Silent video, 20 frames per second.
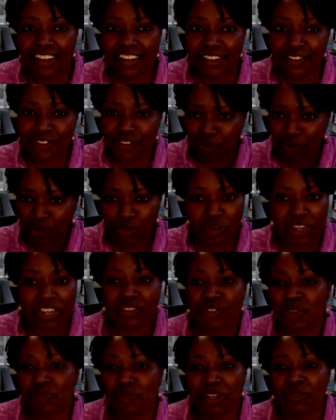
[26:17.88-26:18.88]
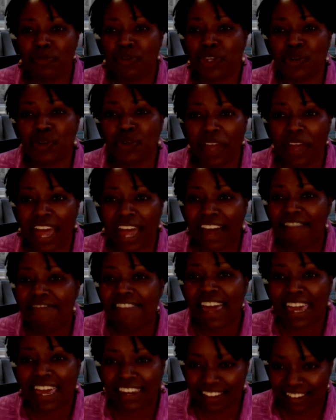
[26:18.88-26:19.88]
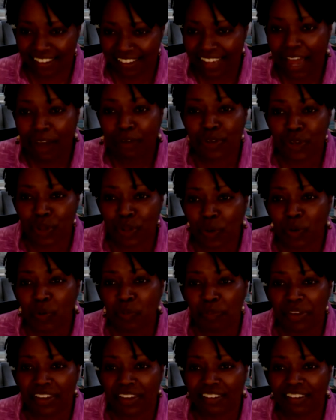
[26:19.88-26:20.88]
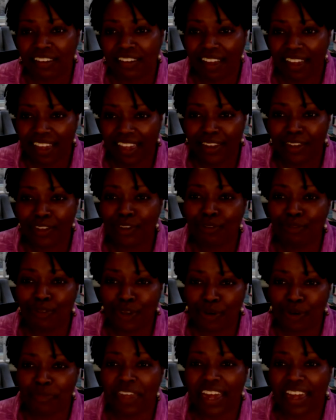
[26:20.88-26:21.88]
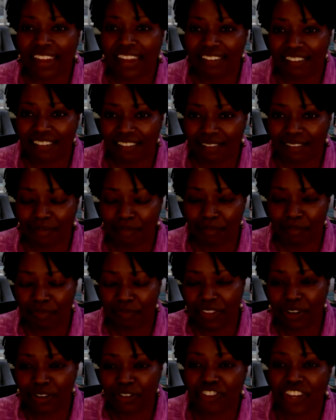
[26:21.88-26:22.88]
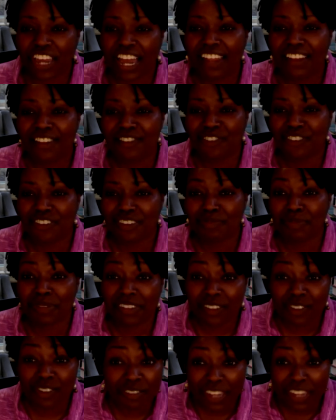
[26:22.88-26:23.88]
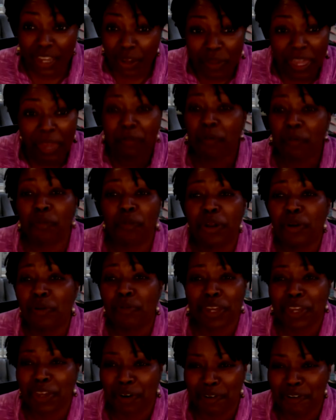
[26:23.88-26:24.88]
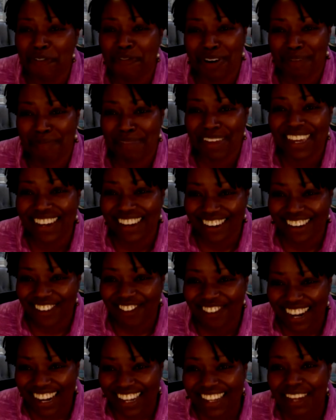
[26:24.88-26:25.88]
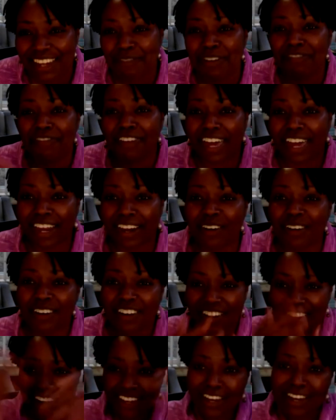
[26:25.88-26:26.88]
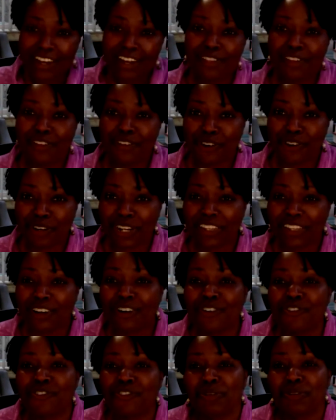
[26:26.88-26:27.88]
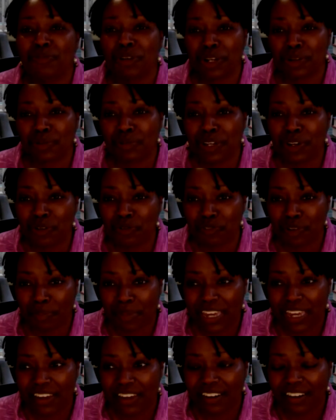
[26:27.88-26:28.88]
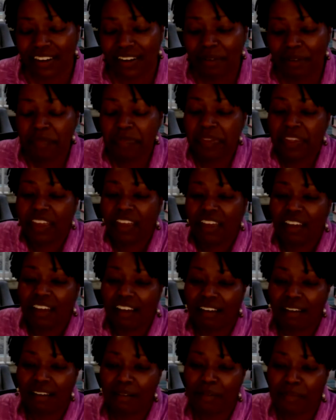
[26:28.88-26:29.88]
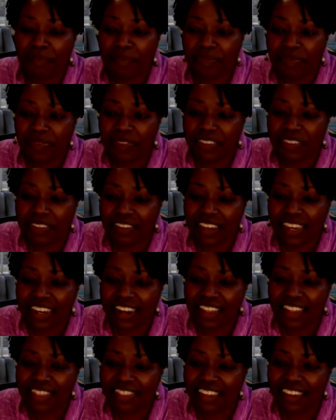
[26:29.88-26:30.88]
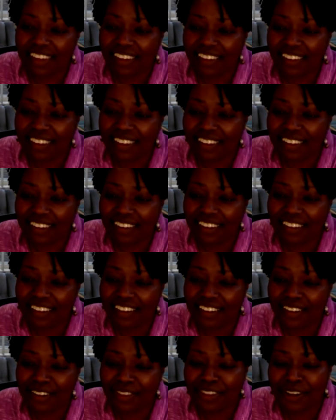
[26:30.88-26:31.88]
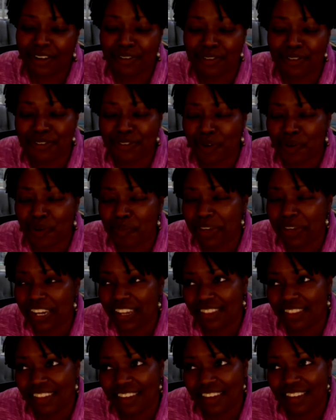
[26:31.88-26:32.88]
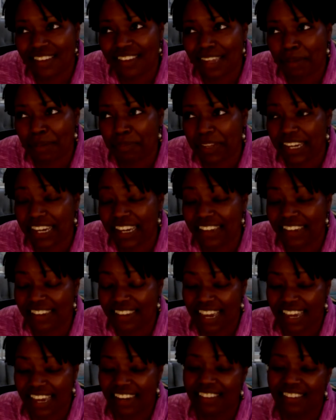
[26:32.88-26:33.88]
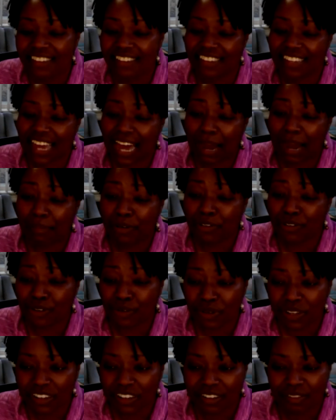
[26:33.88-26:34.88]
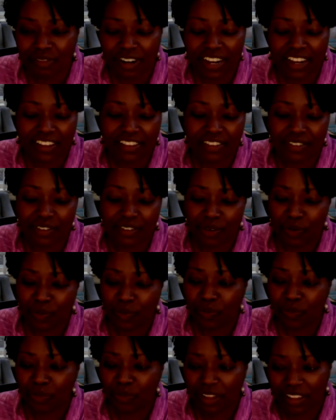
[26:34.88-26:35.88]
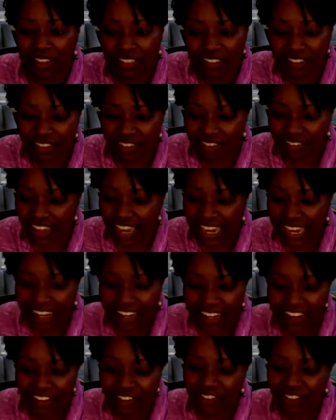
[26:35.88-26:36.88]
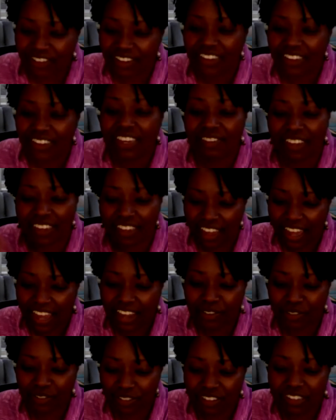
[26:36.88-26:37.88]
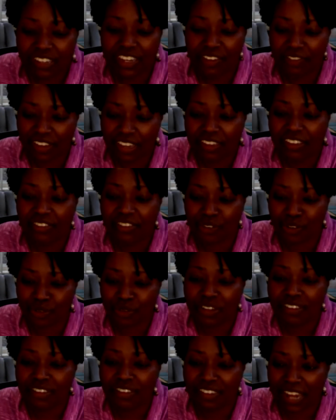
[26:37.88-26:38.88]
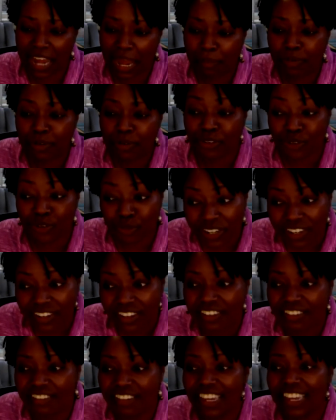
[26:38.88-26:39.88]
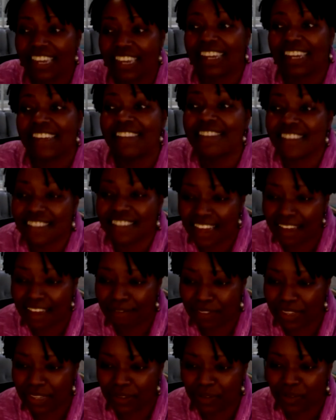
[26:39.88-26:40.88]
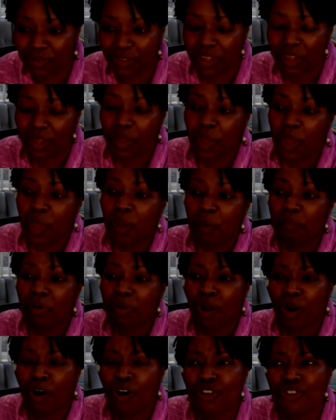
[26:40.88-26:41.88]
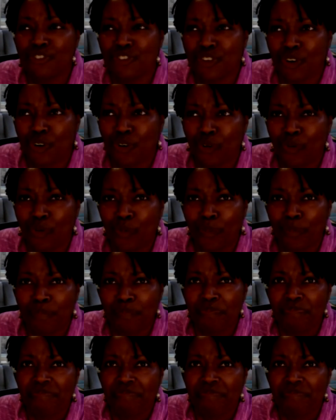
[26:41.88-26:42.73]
so you get to a space where you have that, it's out in the open, and you know that there are challenges, but then you say, okay, well, where do we go from here, right? Like, we've aired the dirty laundry, and where do we go from here? um and I think there's so many things that play into that. It's the opportunity, right? So like this ad agency giving students an opportunity to get into that field, but also,